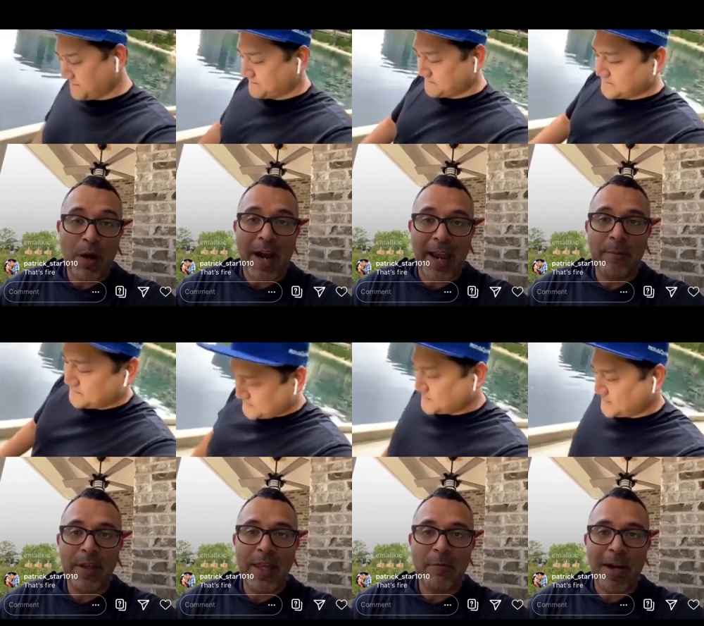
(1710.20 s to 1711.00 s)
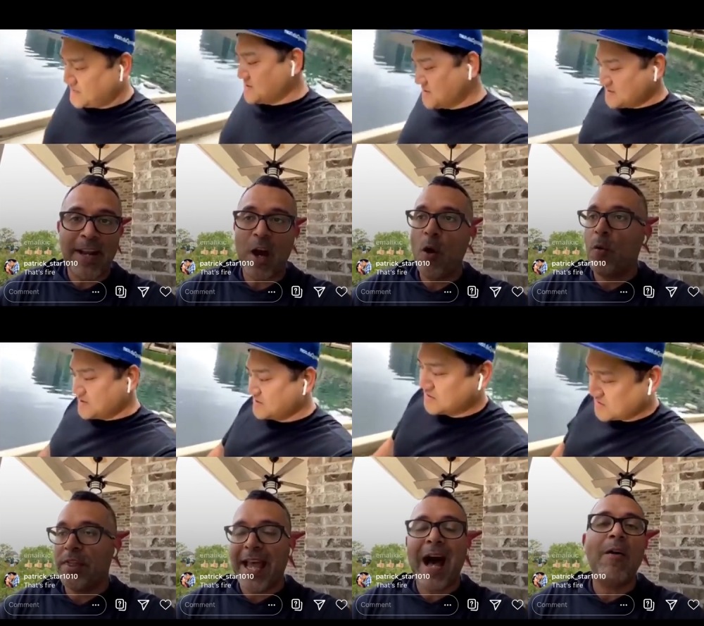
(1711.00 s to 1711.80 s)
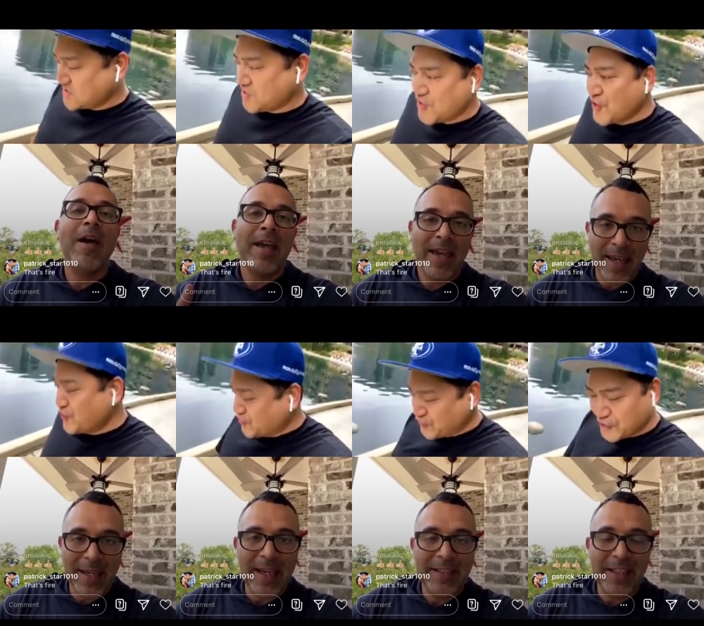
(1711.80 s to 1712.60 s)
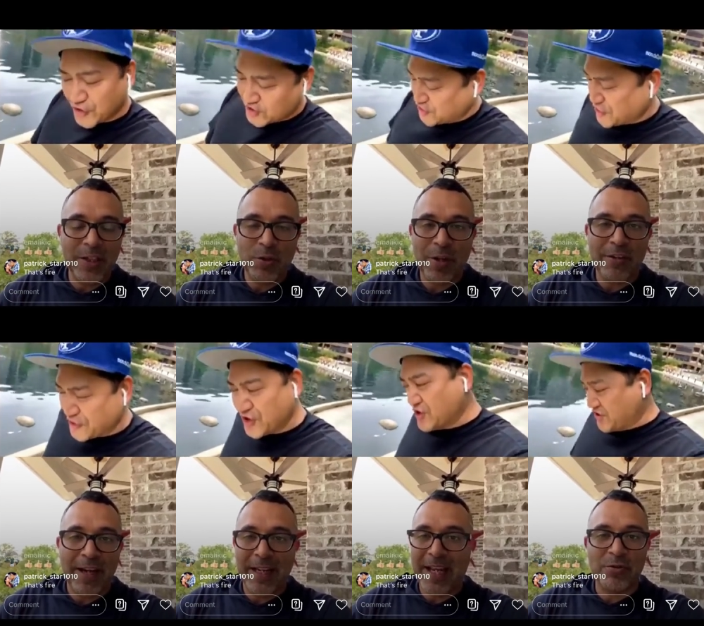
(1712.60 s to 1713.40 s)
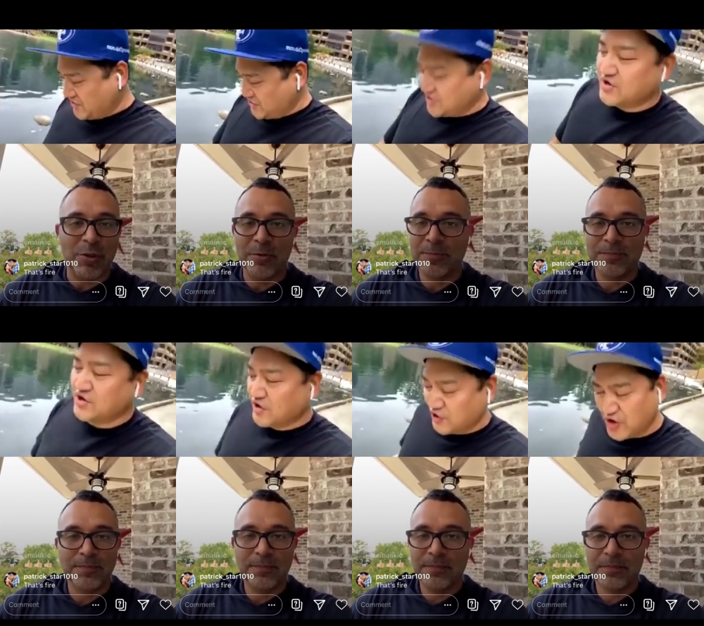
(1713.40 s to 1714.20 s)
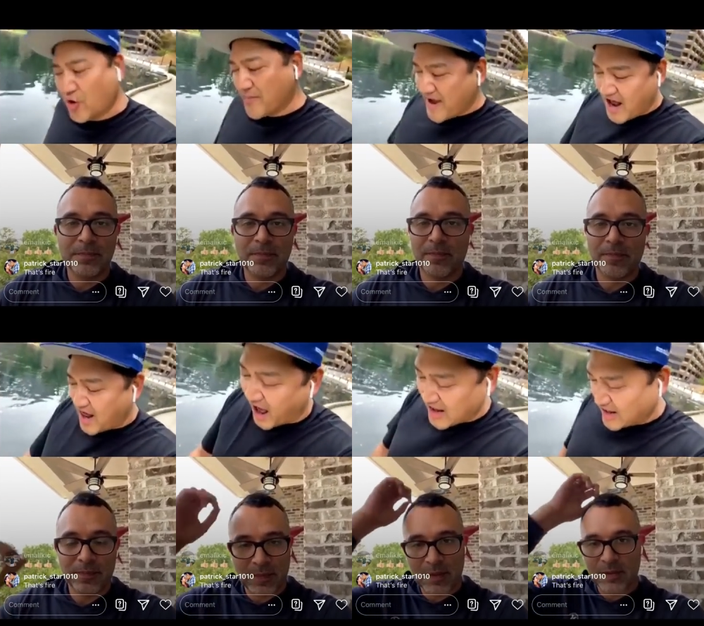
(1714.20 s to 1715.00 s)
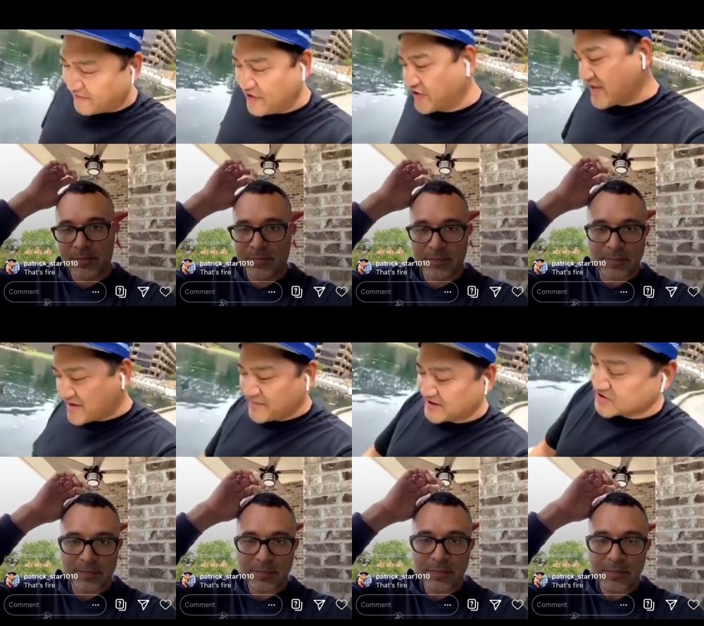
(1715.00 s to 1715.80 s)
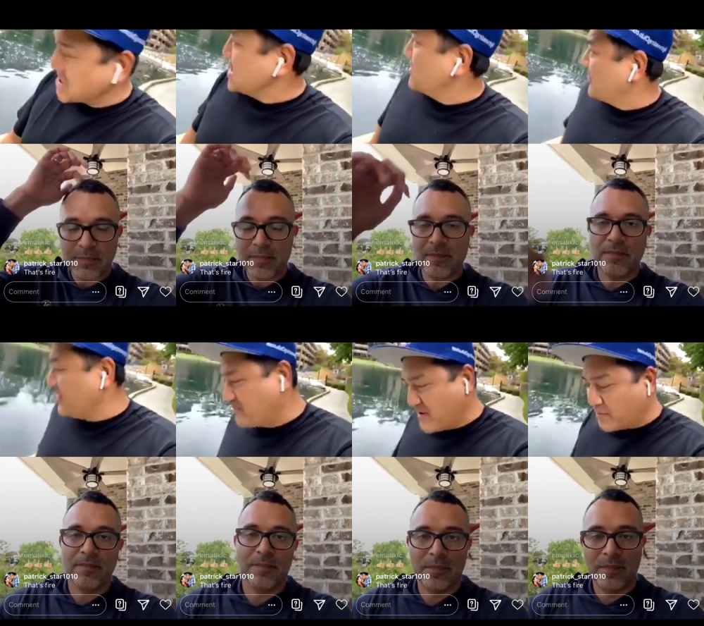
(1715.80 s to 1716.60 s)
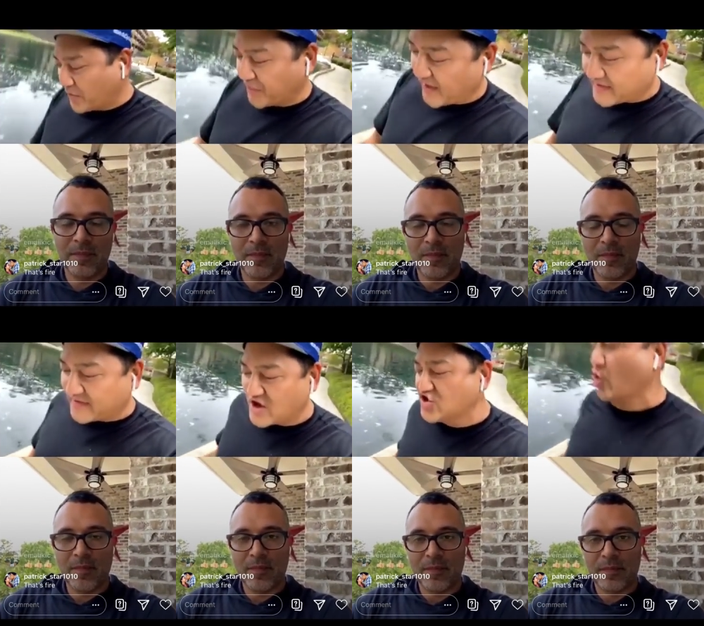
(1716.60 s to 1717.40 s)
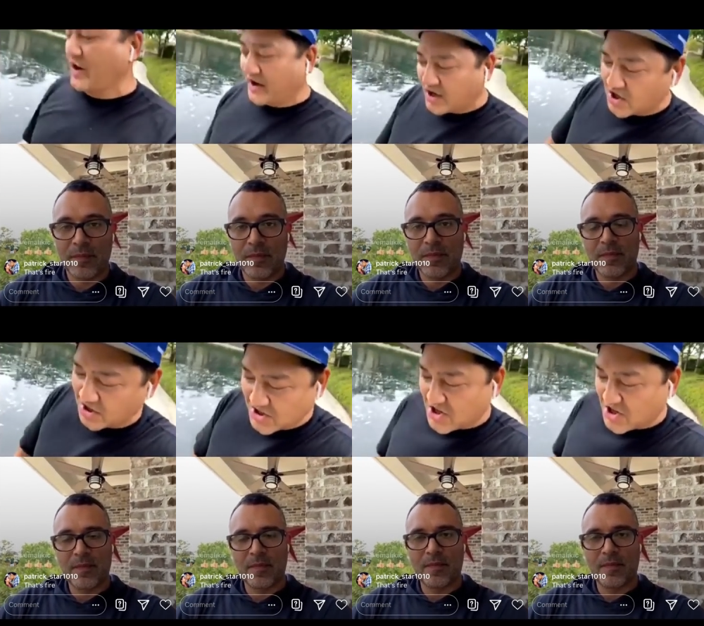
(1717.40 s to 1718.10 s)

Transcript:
Speaker 1: be where I am with that right now without
Speaker 2: ATL Trader and Andrew. You know what, man? I love hearing that, because people think that they join